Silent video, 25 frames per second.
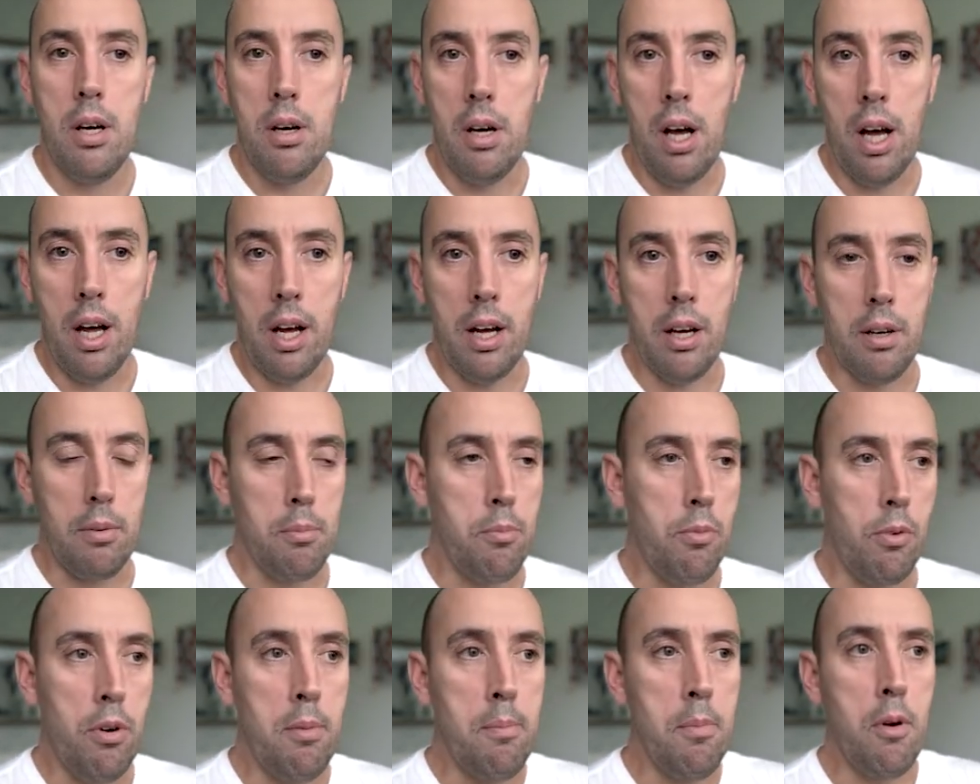
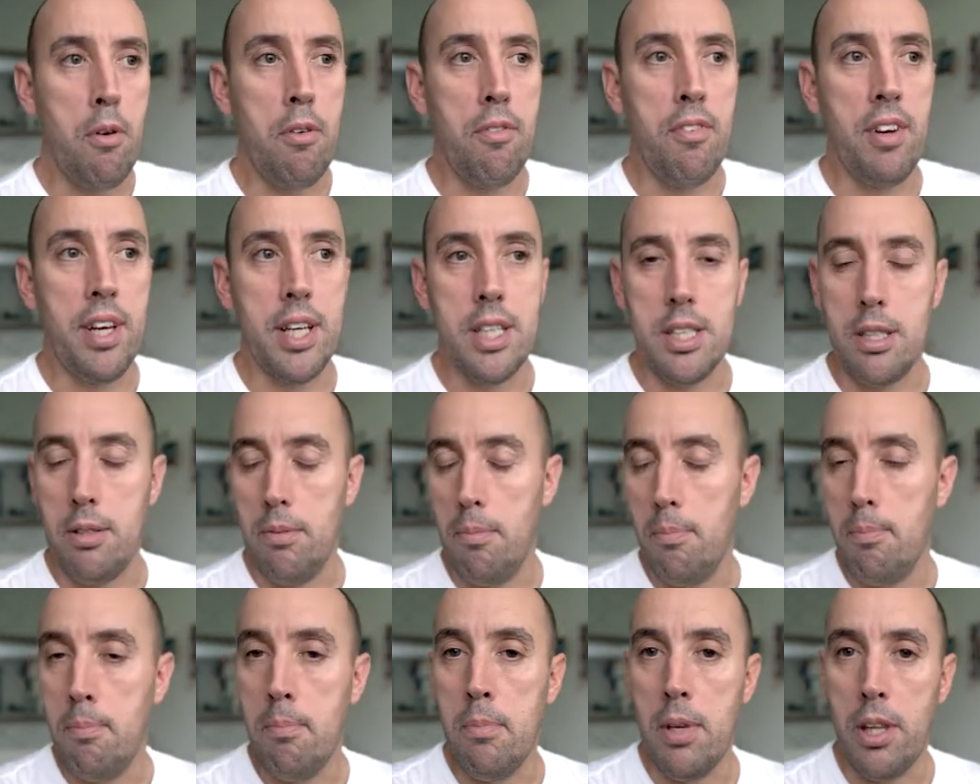removing
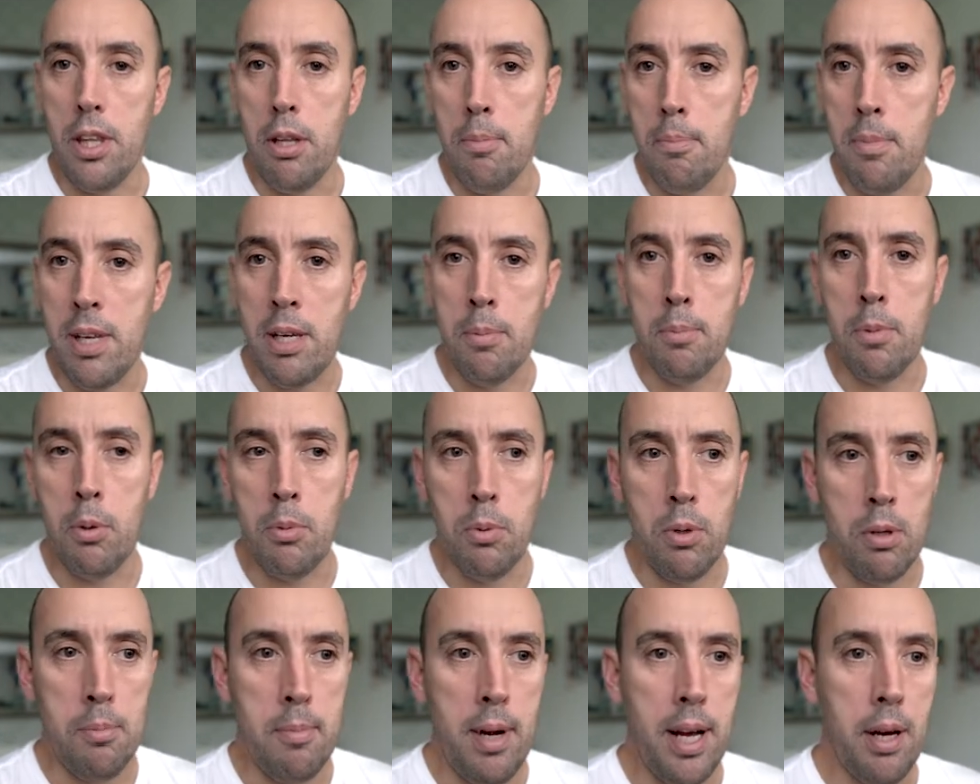the
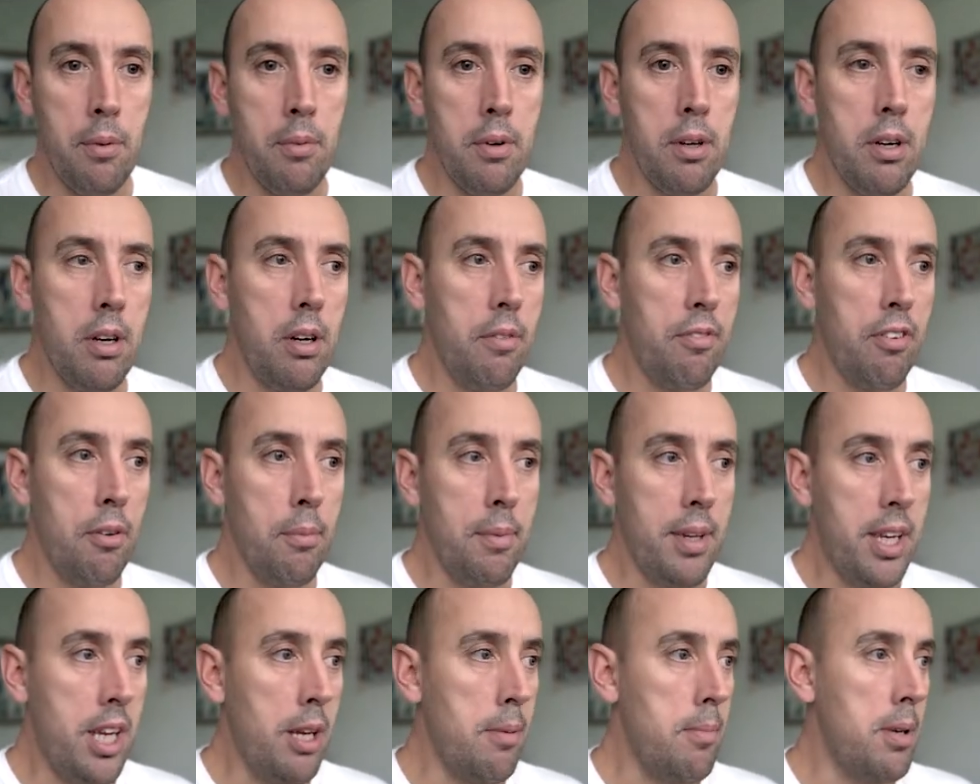minimal amount from
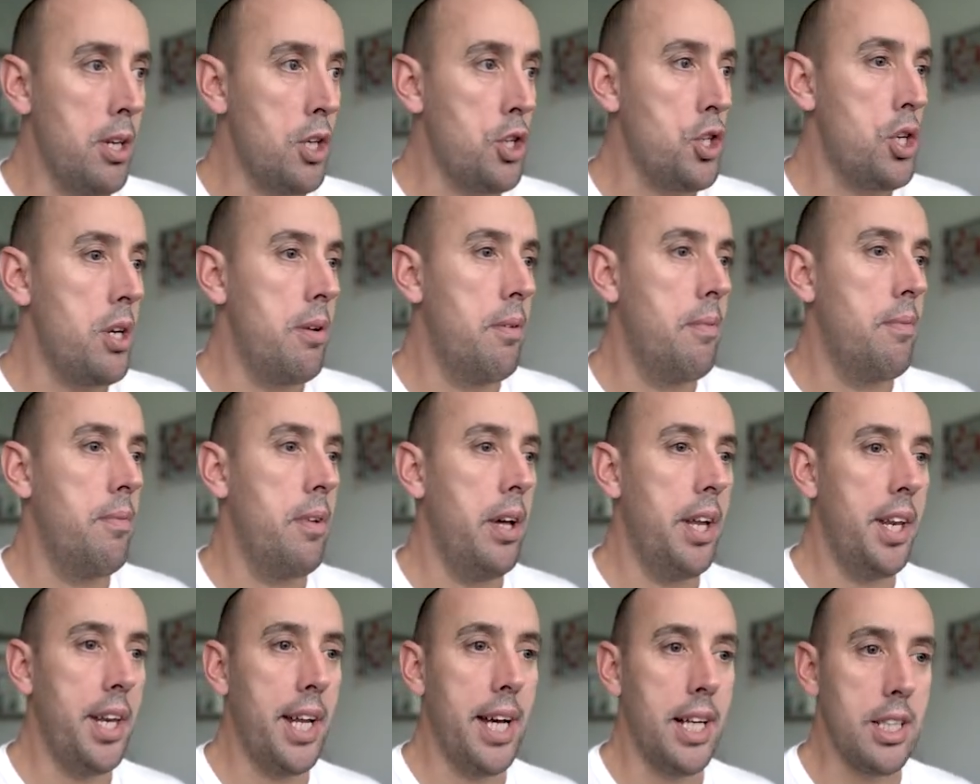the image,
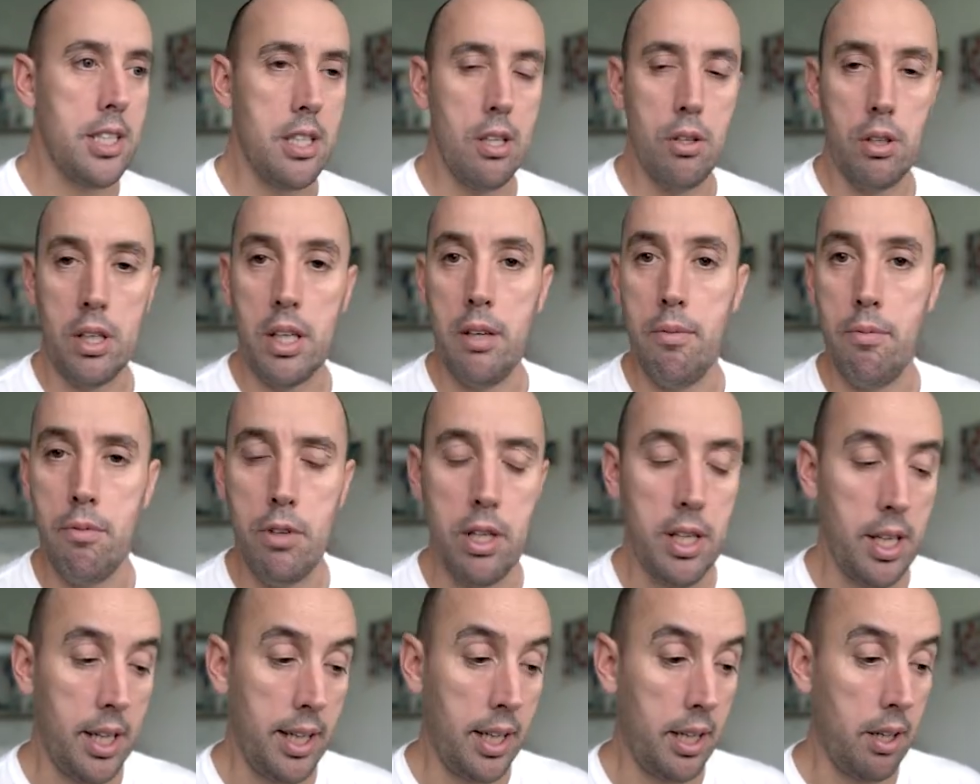and that's looking
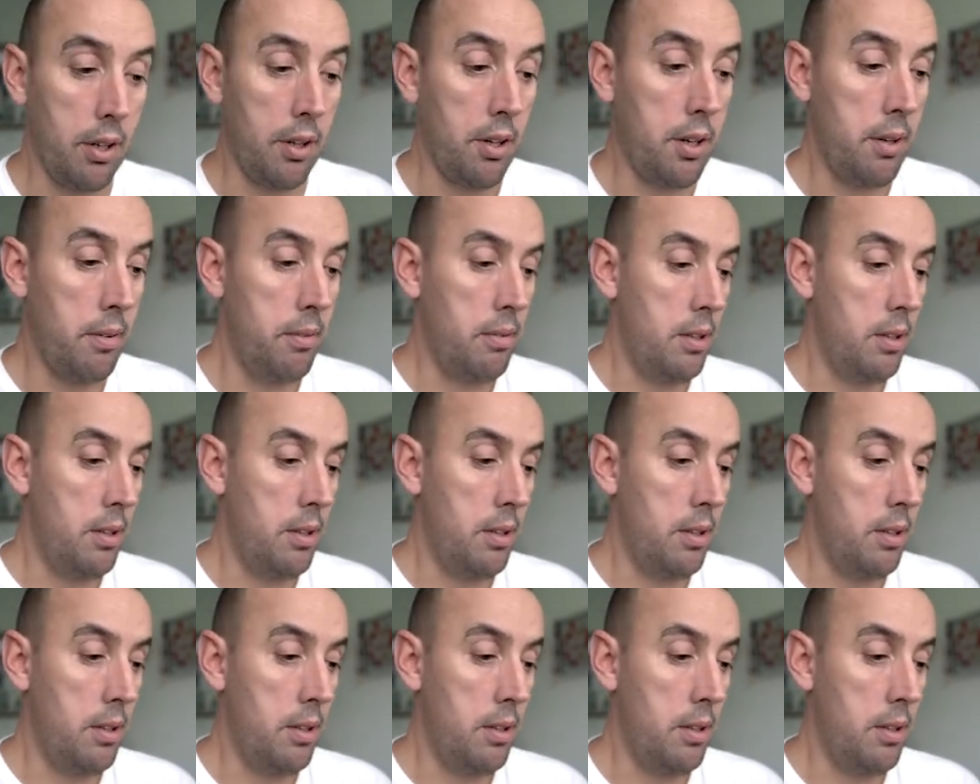really good.